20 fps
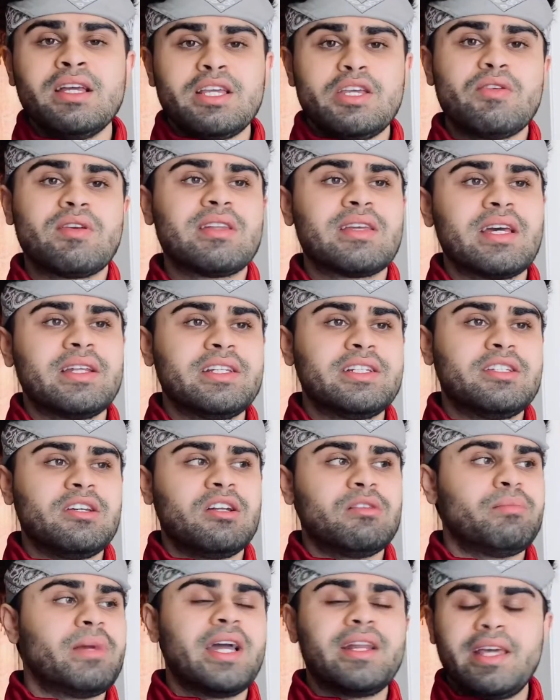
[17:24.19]
You can get it
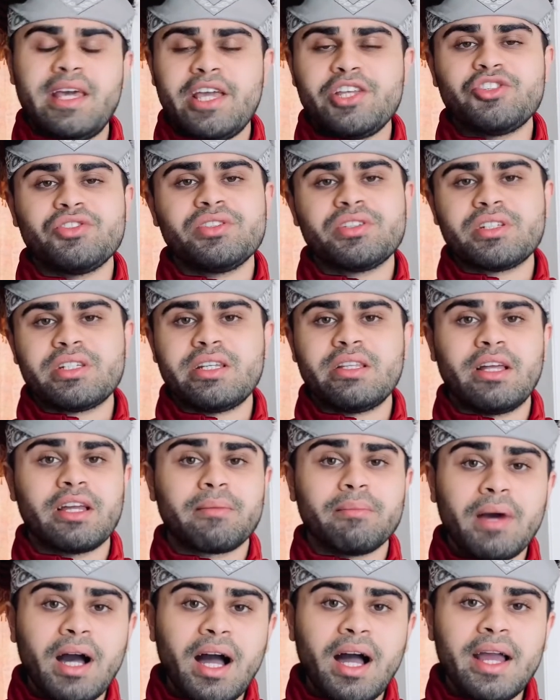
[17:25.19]
done by an agency
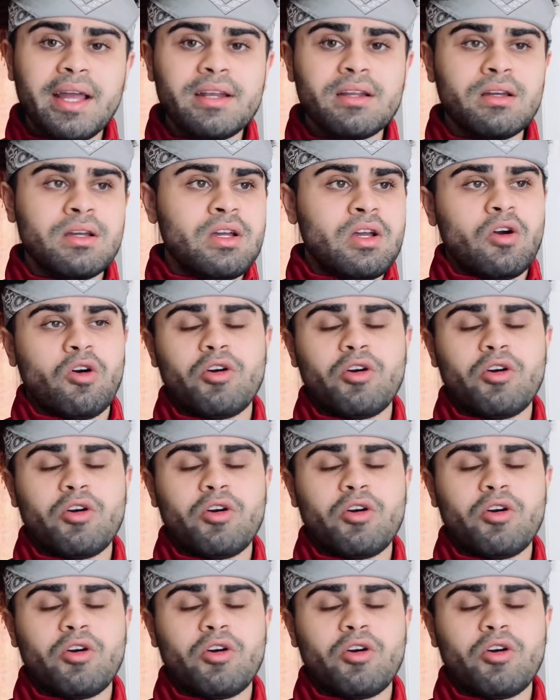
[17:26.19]
like mine,